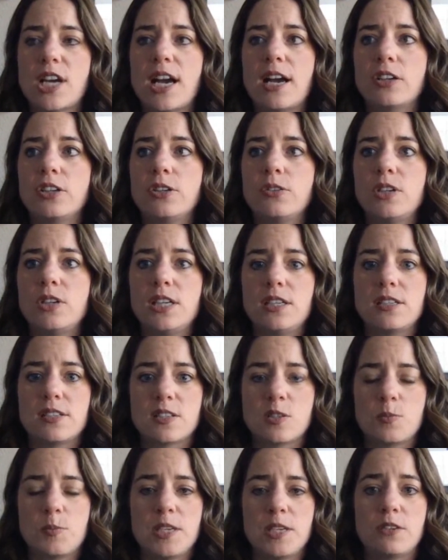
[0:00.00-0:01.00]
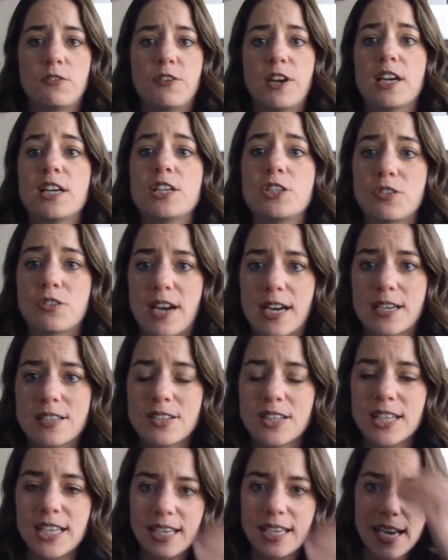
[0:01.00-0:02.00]
how you need to speak very
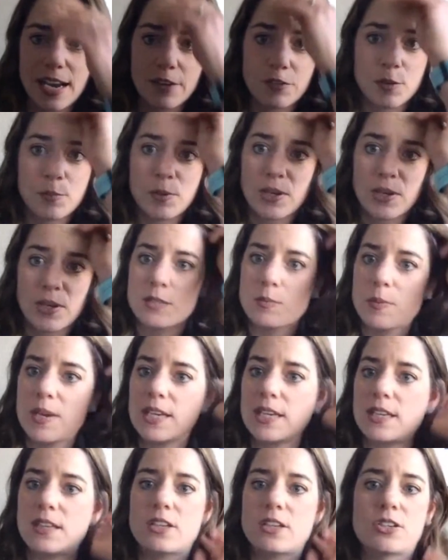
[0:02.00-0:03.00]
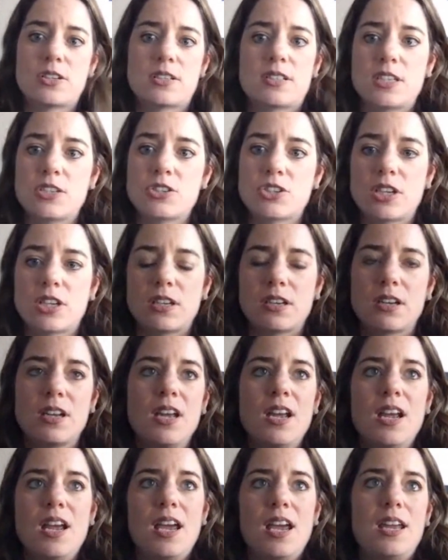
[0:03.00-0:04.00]
directly. Everybody's making their decision
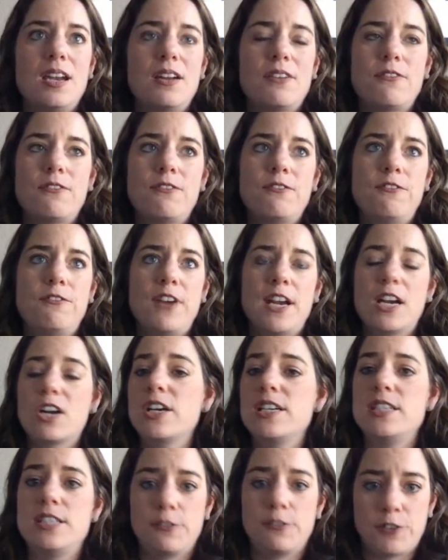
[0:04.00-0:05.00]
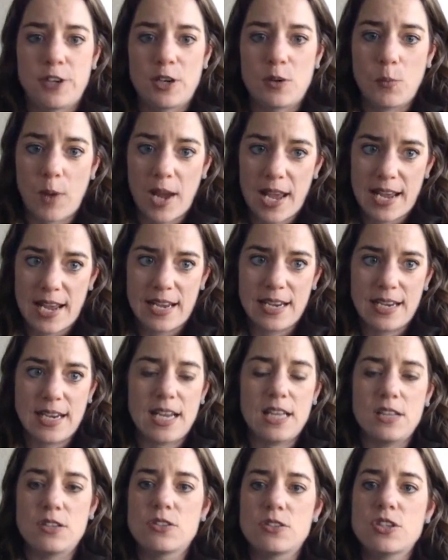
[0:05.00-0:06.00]
in a very different way.
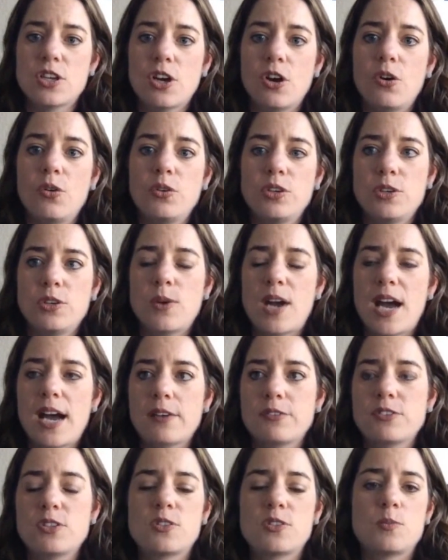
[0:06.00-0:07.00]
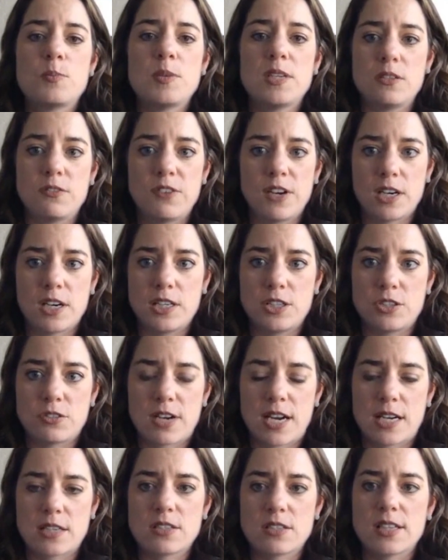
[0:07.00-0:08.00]
And so you have to speak very
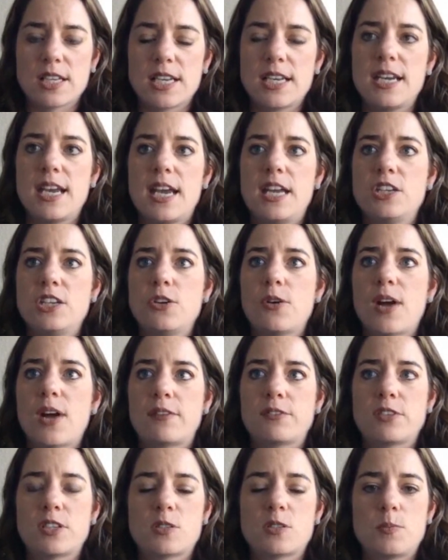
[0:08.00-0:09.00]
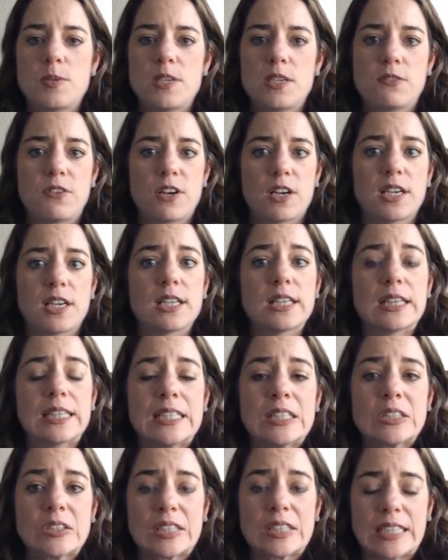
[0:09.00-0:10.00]
directly, and you have to speak very
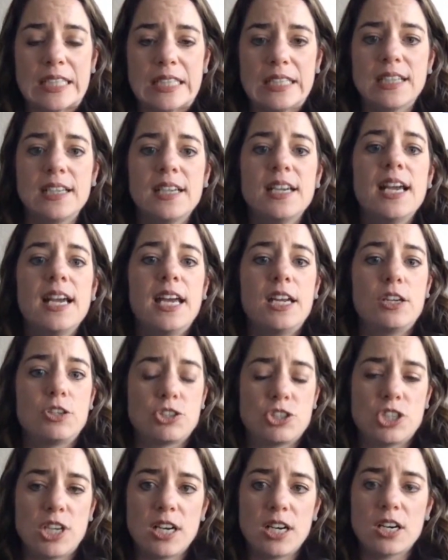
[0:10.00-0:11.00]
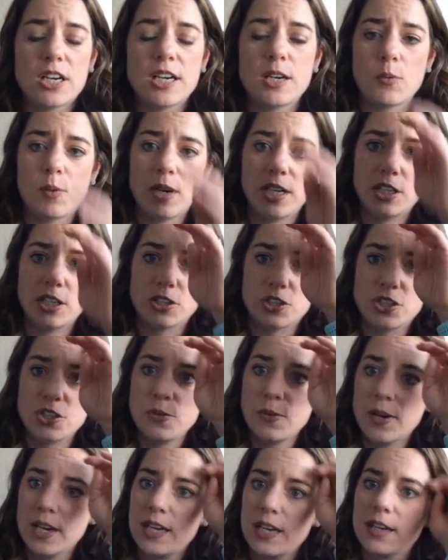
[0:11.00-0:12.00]
clearly in sharing what you're
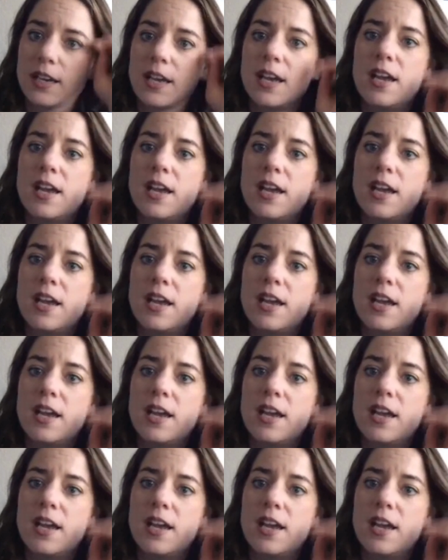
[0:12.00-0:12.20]
doing.